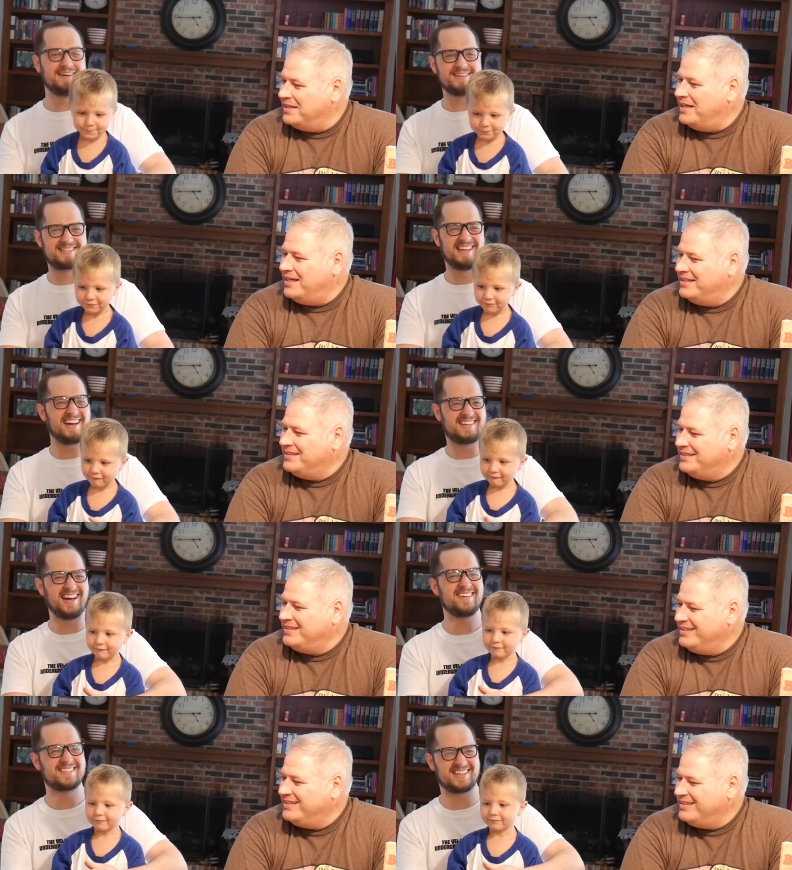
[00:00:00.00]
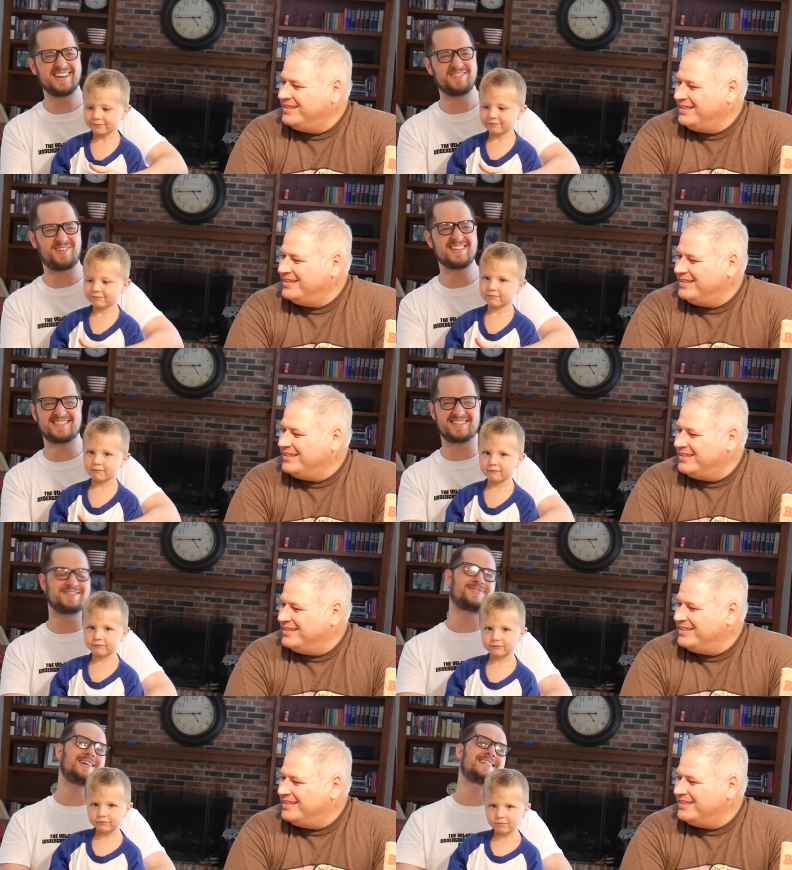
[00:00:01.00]
Speaker 1: I was, yeah. Kind, I was kind of flustered
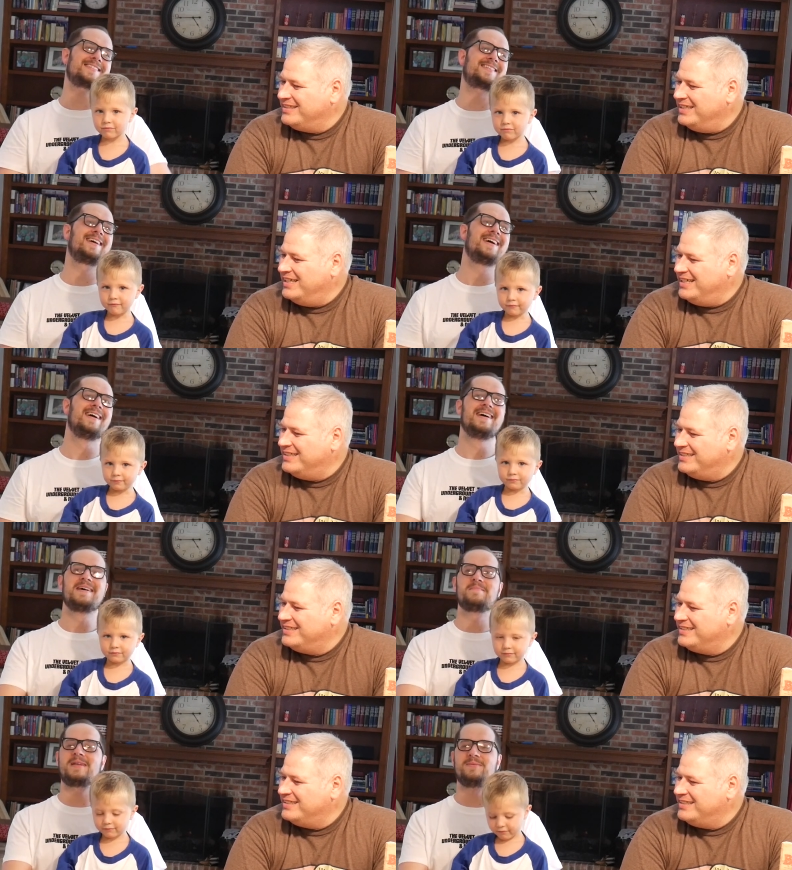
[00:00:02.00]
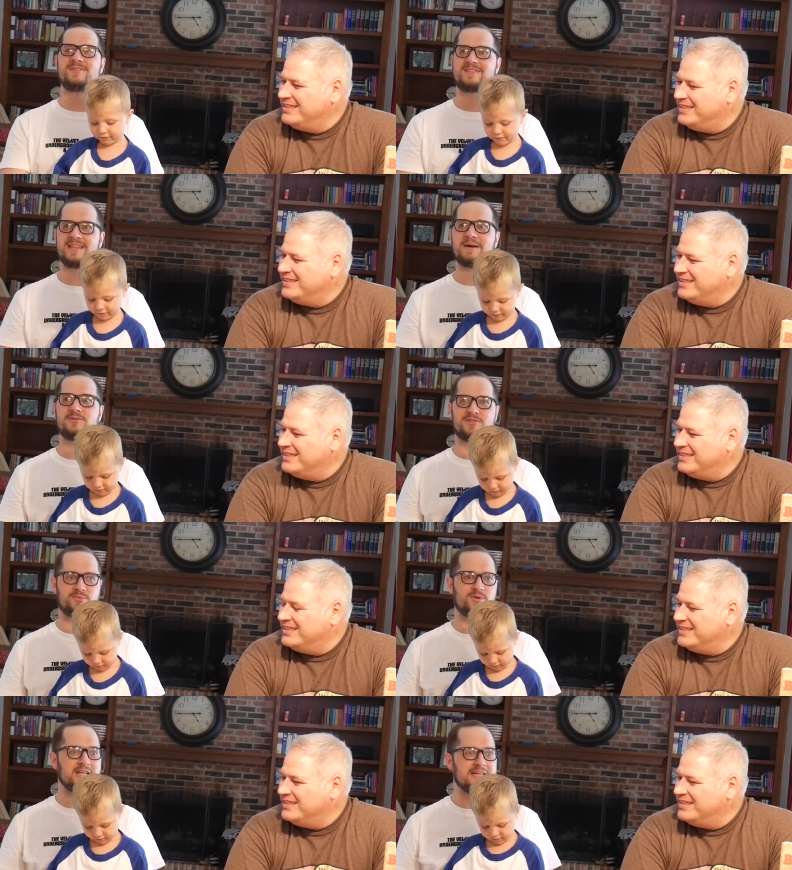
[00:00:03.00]
at first. Yeah. But it was that was a
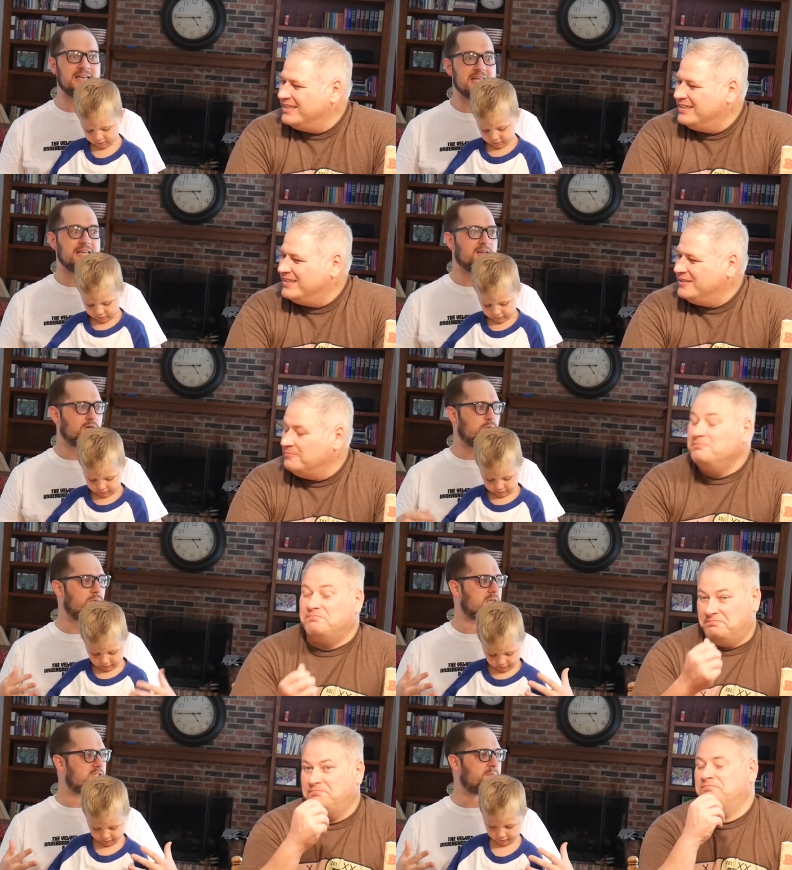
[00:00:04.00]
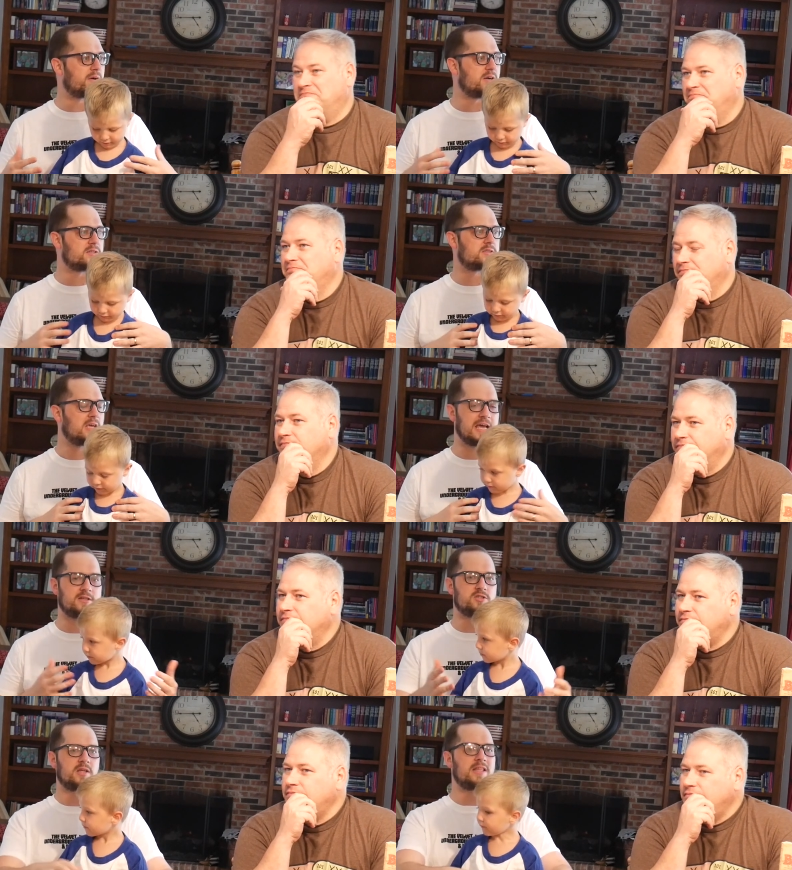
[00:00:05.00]
really neat, cool experience,
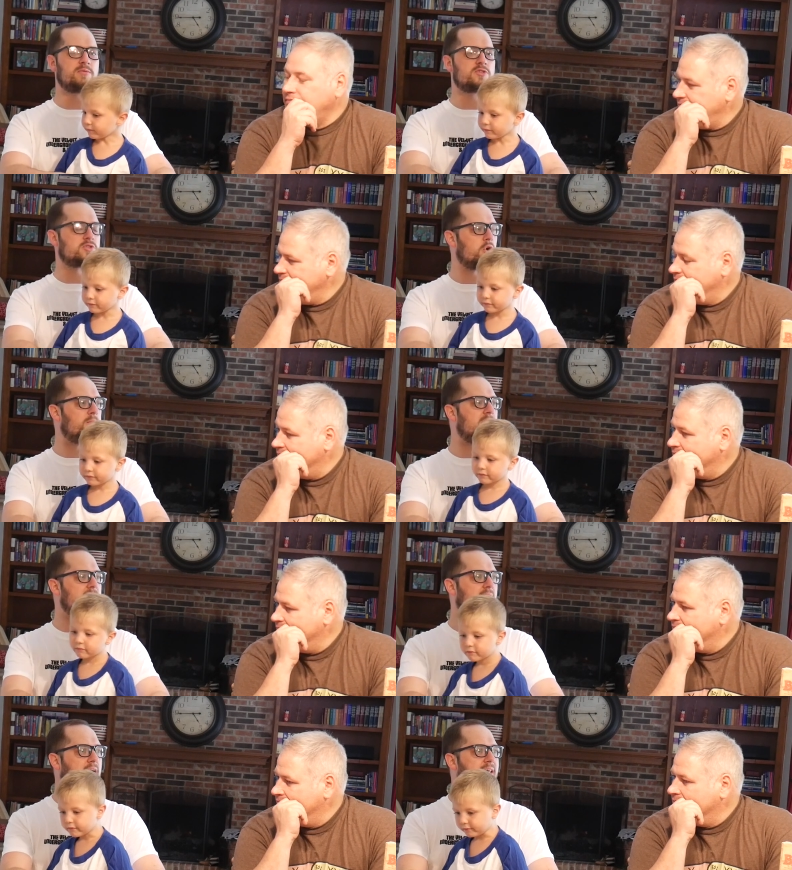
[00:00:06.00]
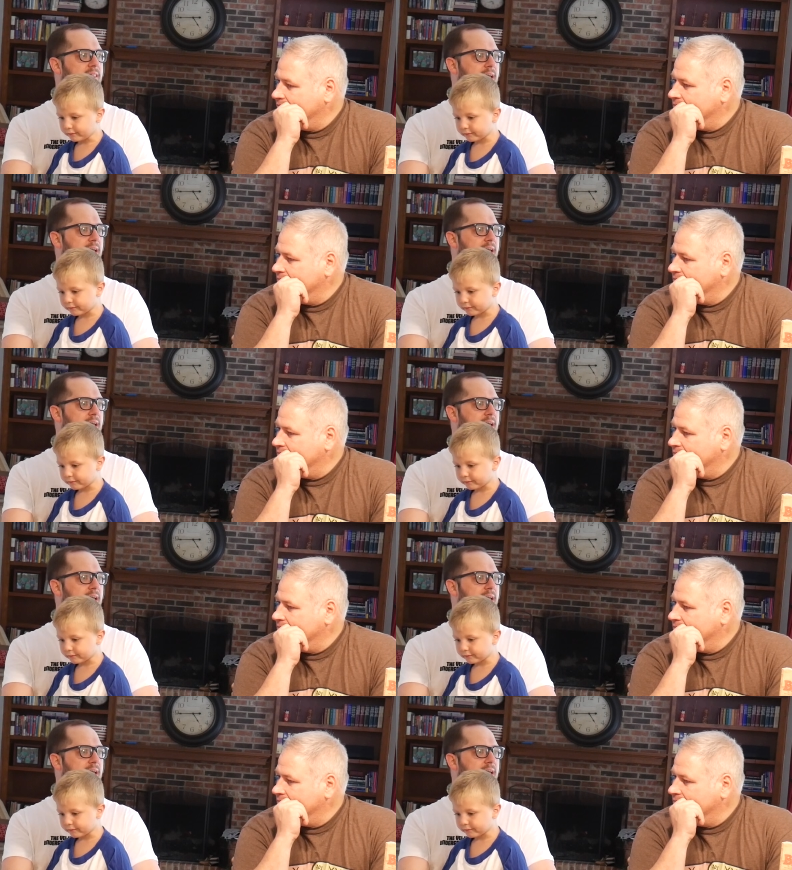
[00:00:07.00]
and just there was so many like